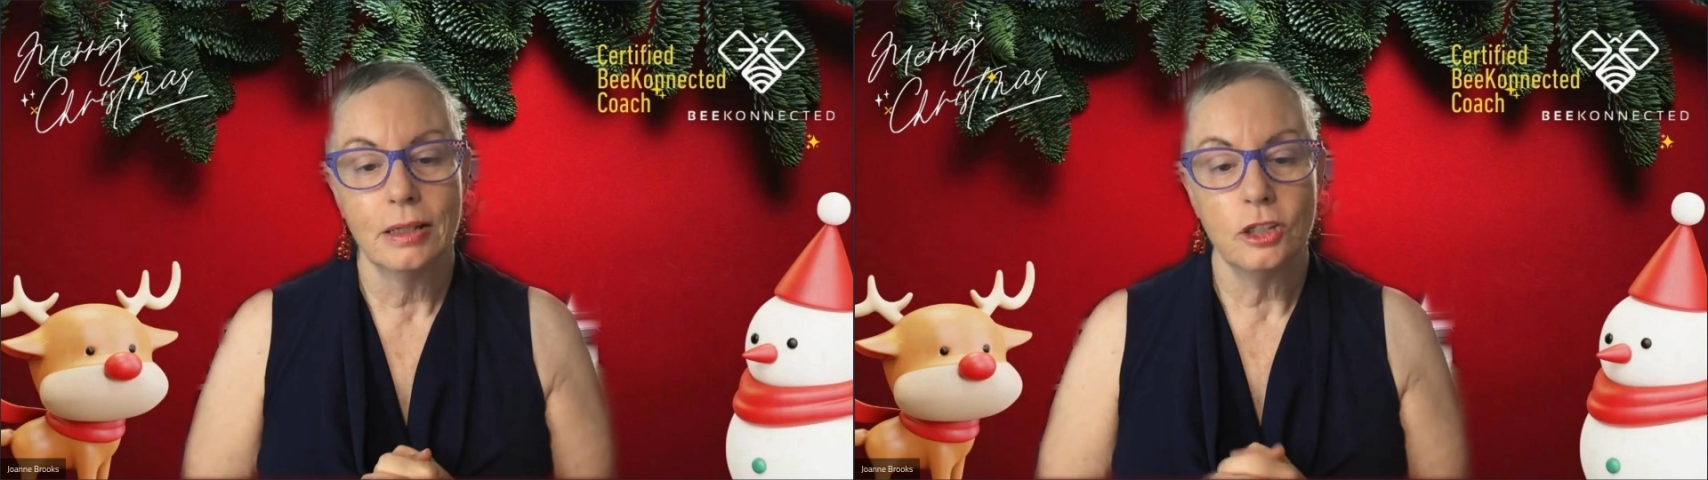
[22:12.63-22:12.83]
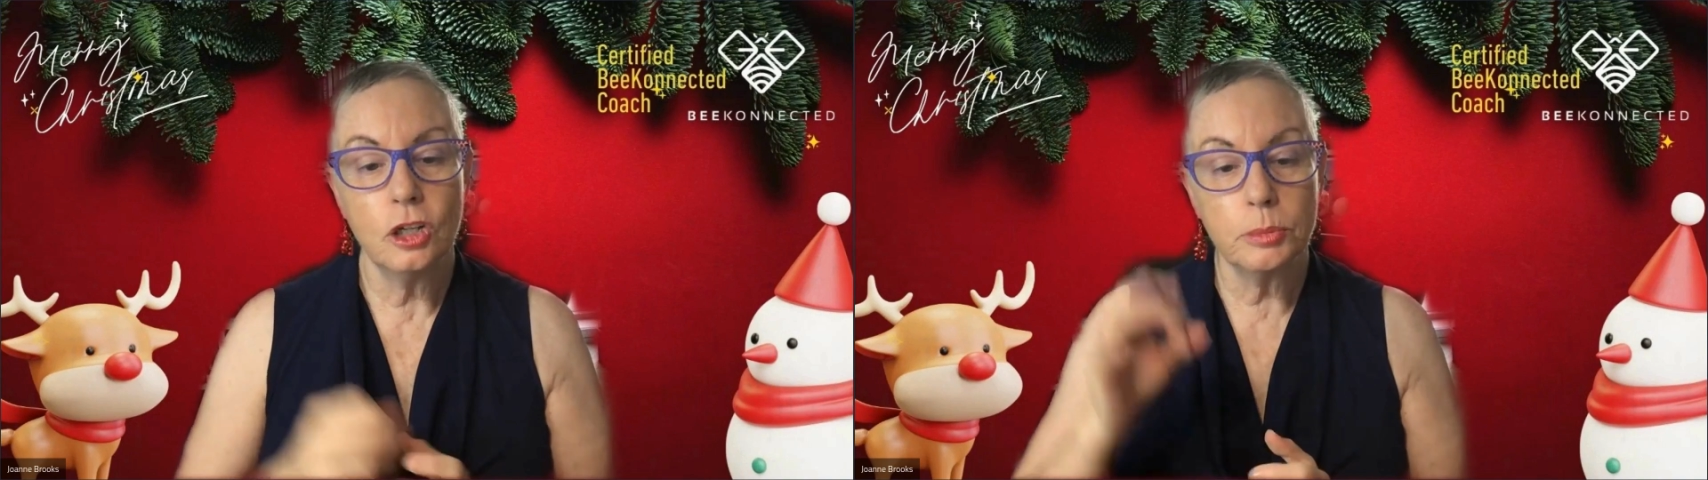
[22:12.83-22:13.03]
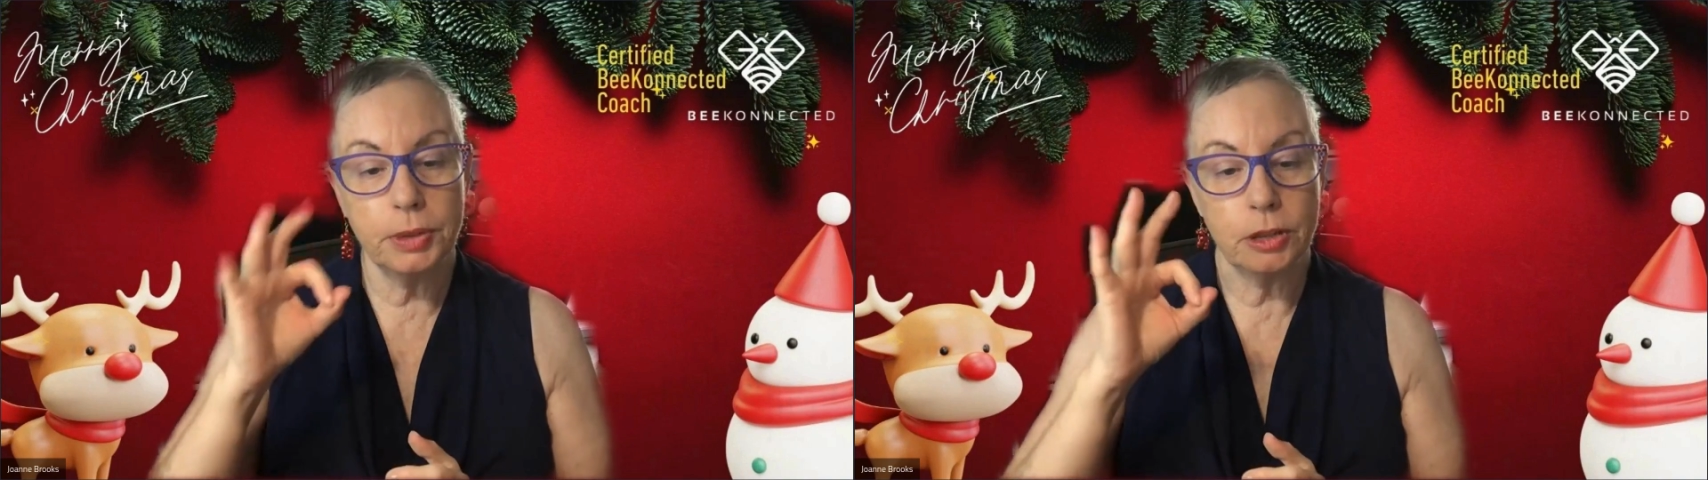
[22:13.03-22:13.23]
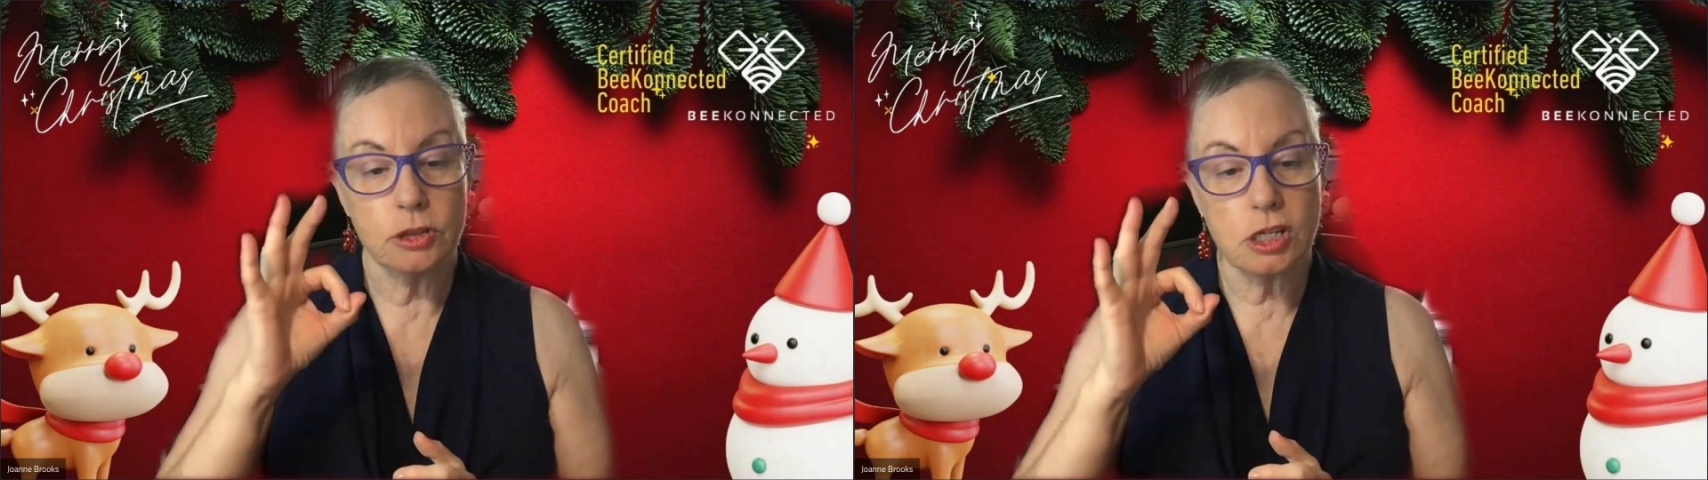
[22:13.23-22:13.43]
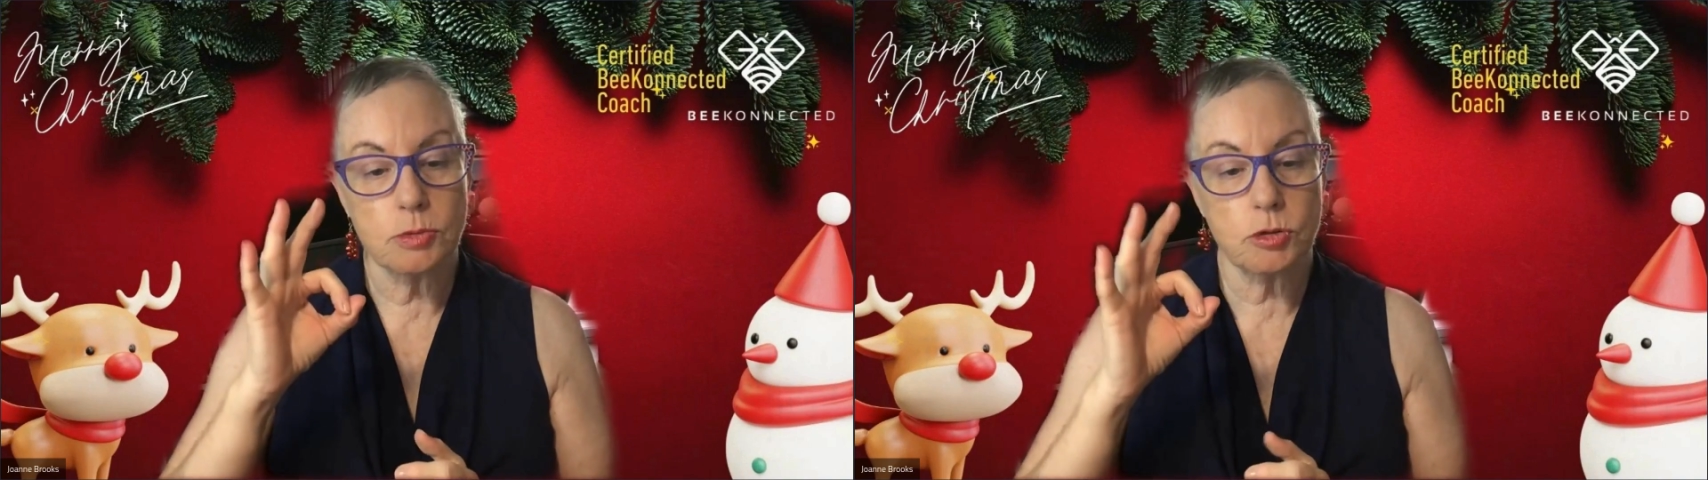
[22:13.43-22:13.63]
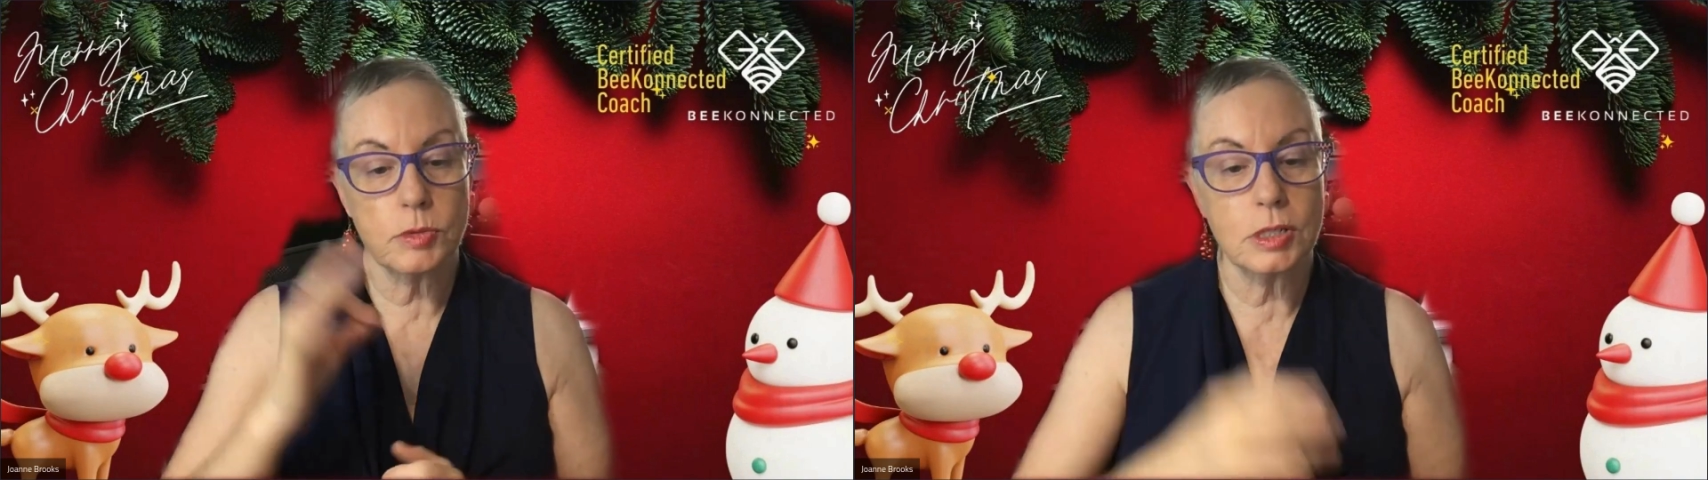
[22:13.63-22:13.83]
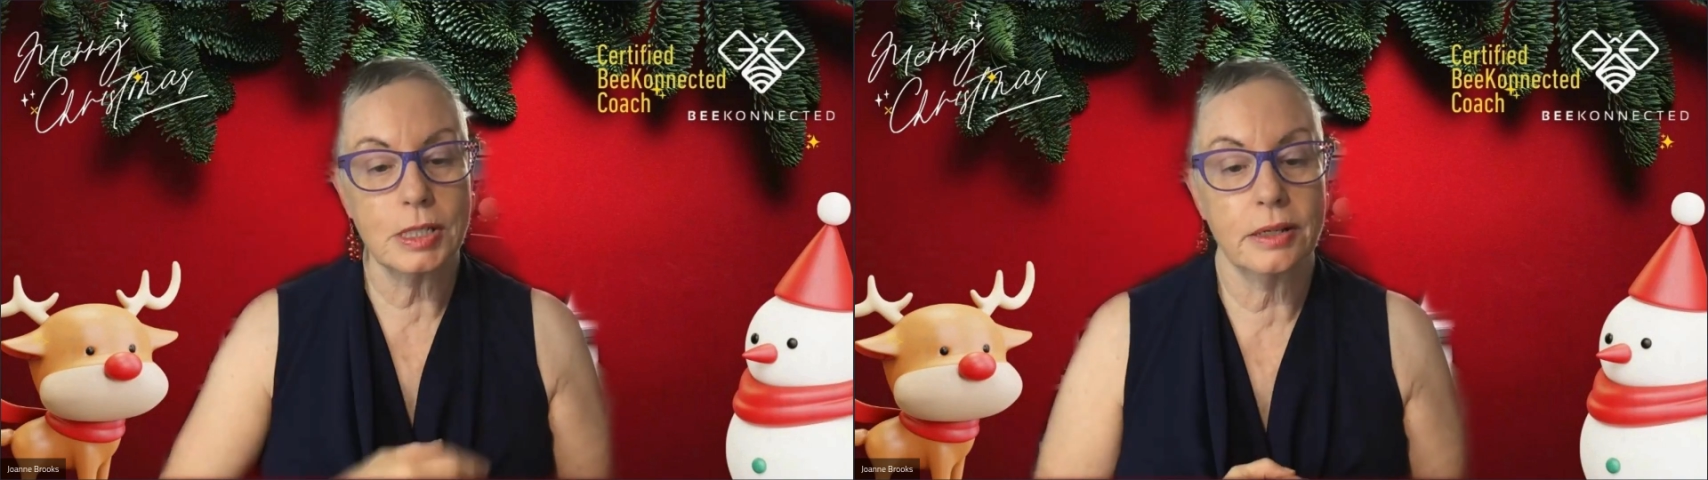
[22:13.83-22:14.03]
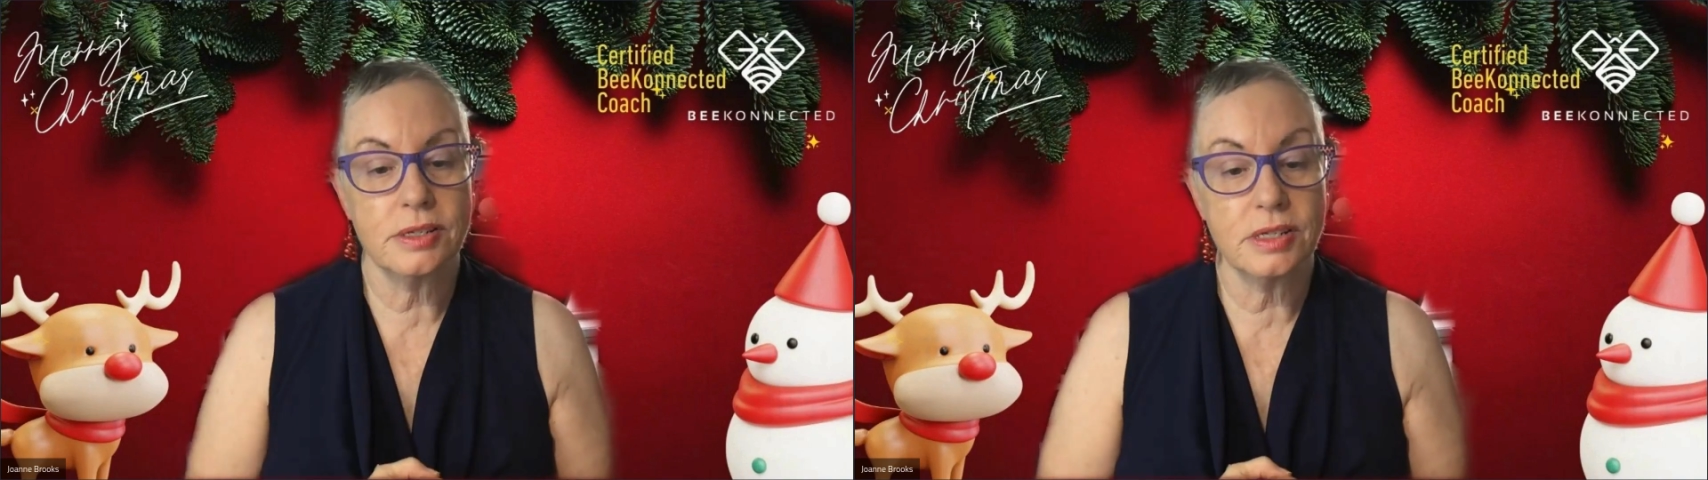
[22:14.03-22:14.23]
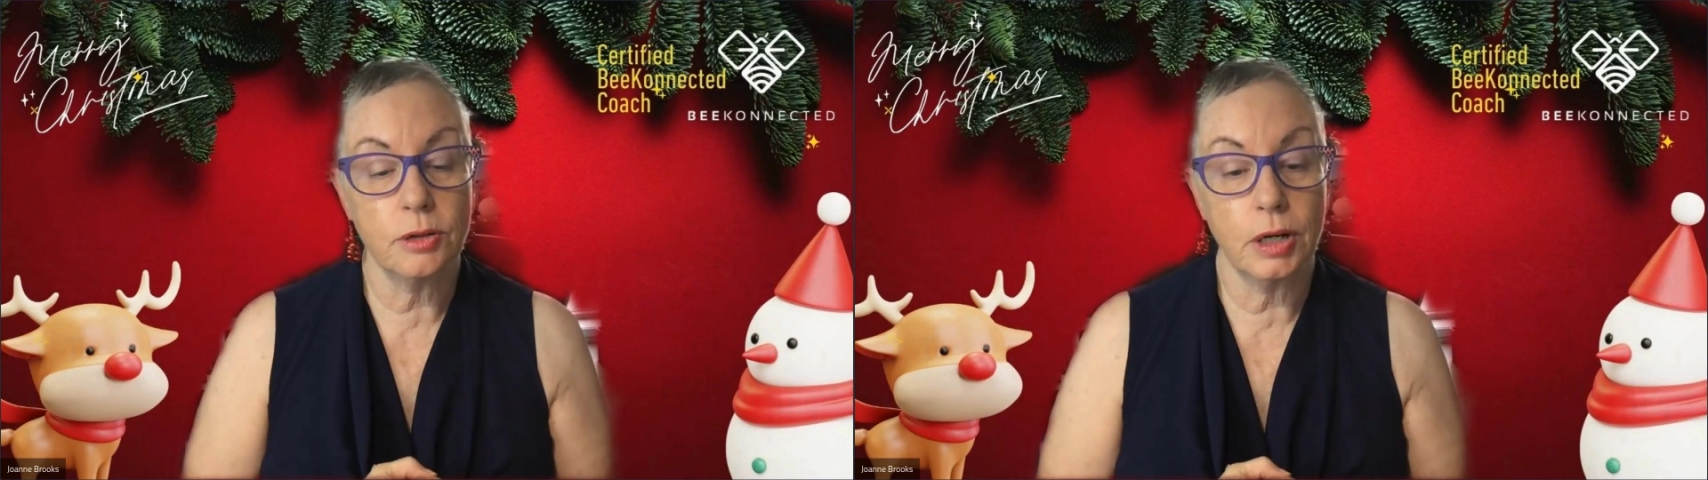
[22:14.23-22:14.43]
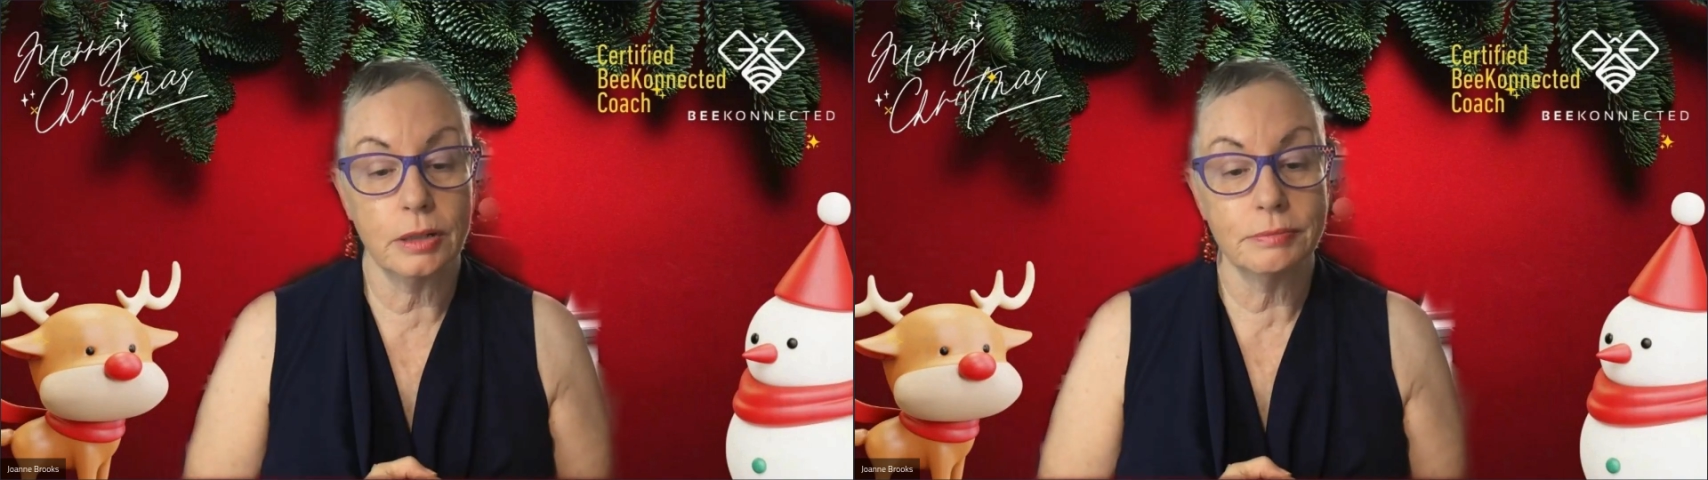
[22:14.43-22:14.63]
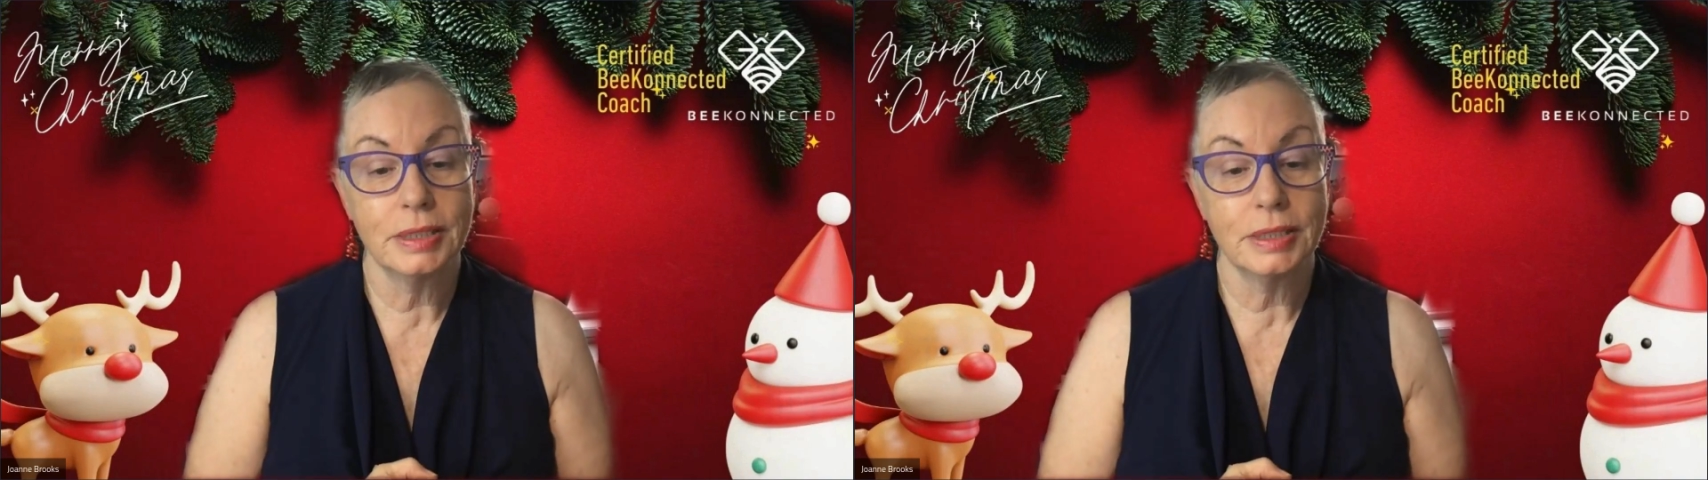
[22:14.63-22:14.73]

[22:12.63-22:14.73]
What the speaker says: You could bring your subscription down to 0.